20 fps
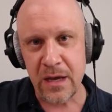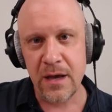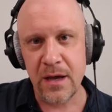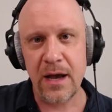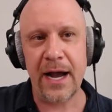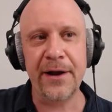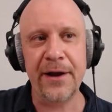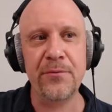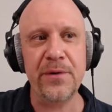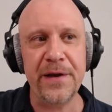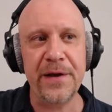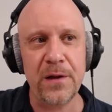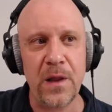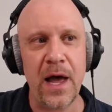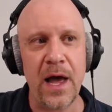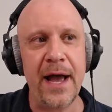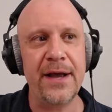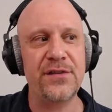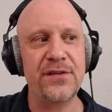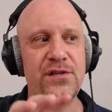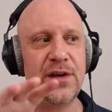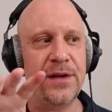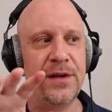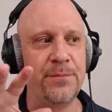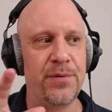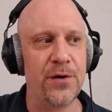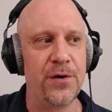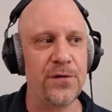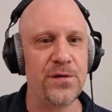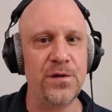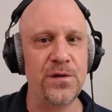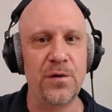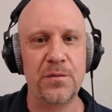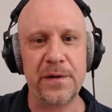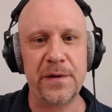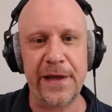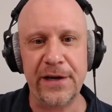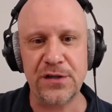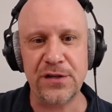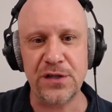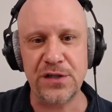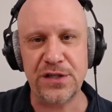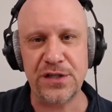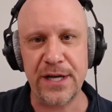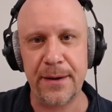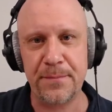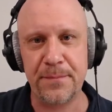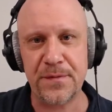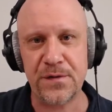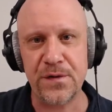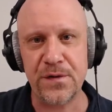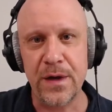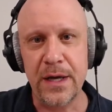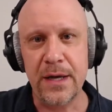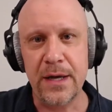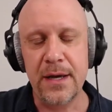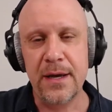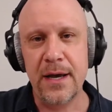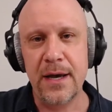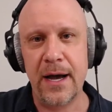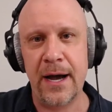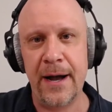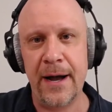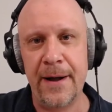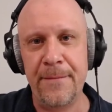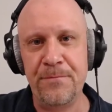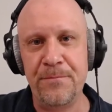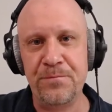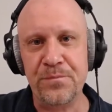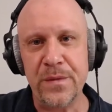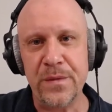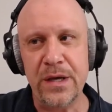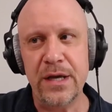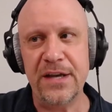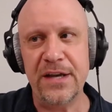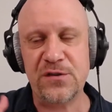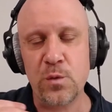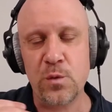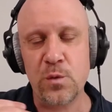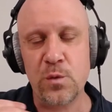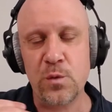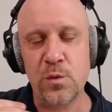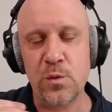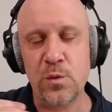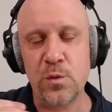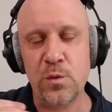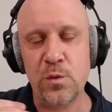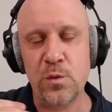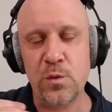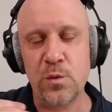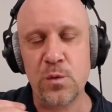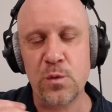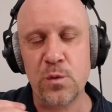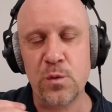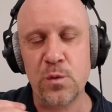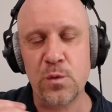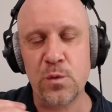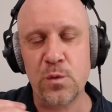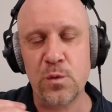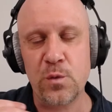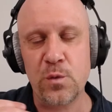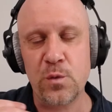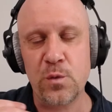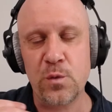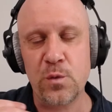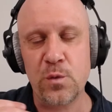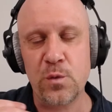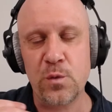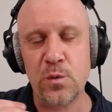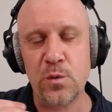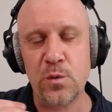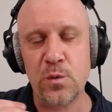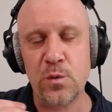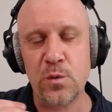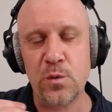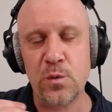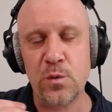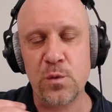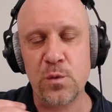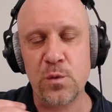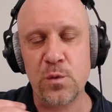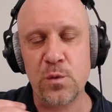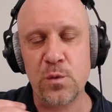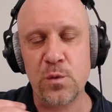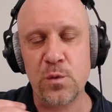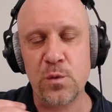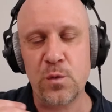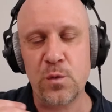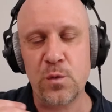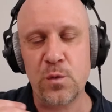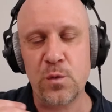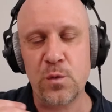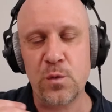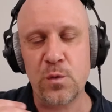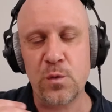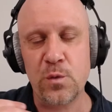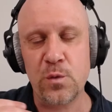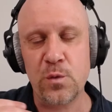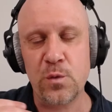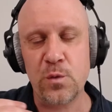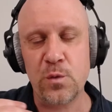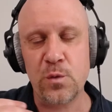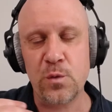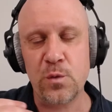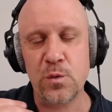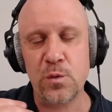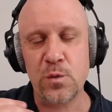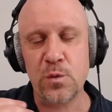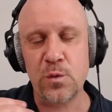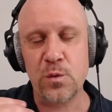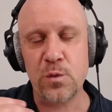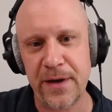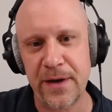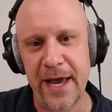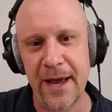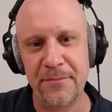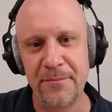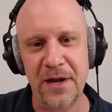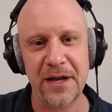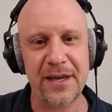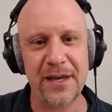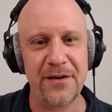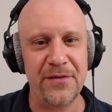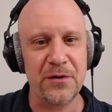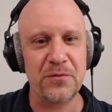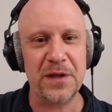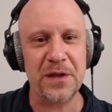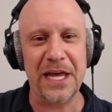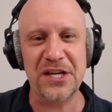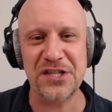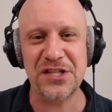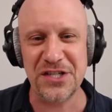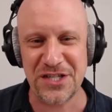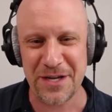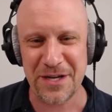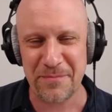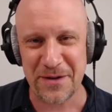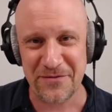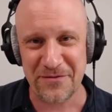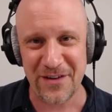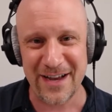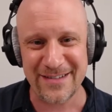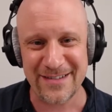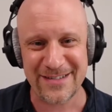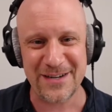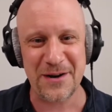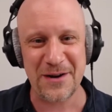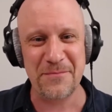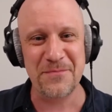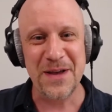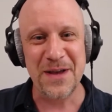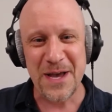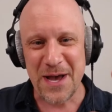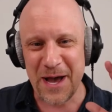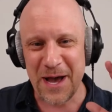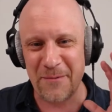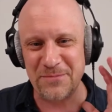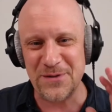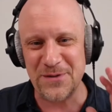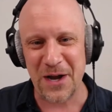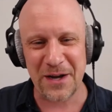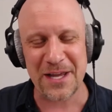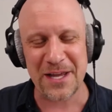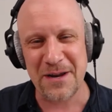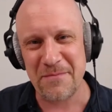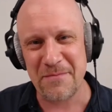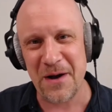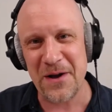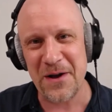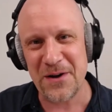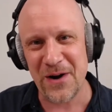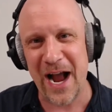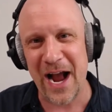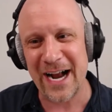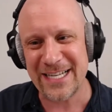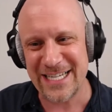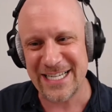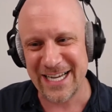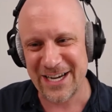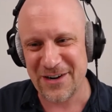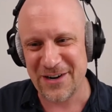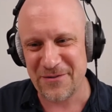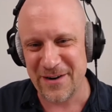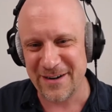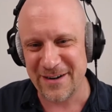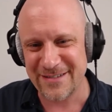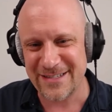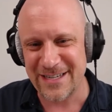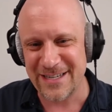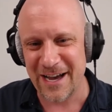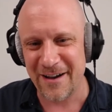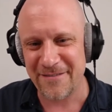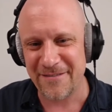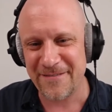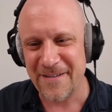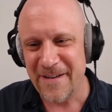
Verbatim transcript: I realize in personal relationships, it's worth working sometimes. I'm talking about you and your professional lives, okay? I'm not giving relationship advice here. I'm talking about your acting career stuff.